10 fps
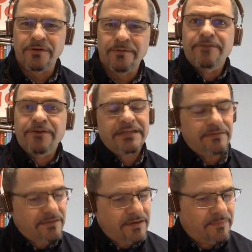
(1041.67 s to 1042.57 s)
vertical
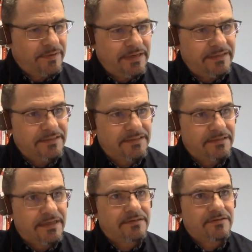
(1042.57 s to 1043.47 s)
companies
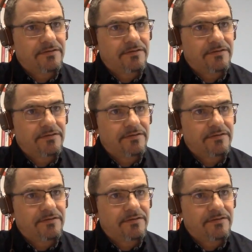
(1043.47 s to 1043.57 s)
that